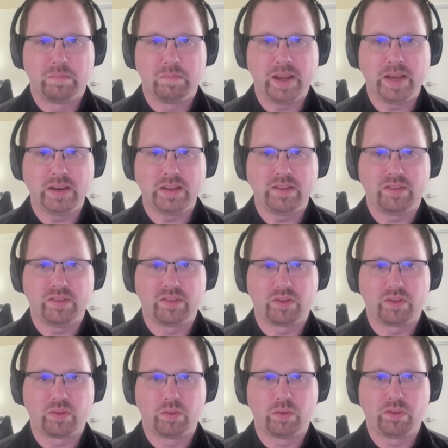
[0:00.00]
Maintenance is a
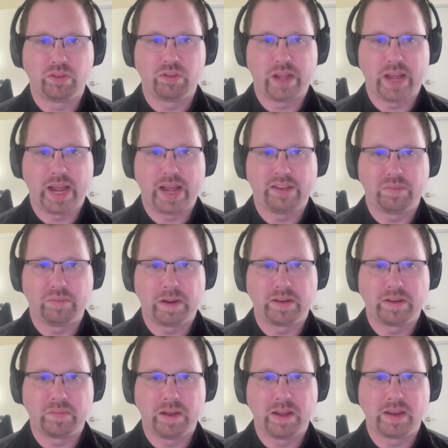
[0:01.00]
crucial
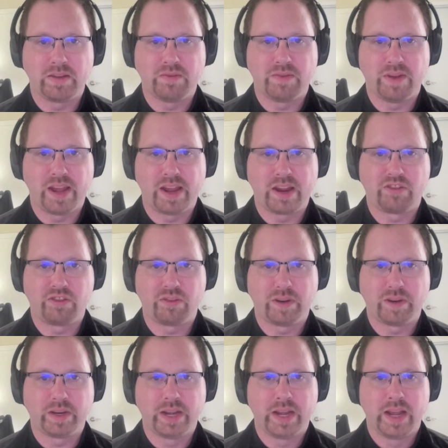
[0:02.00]
aspect of
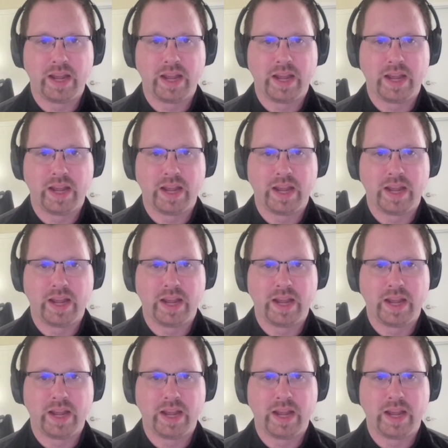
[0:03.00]
manufacturing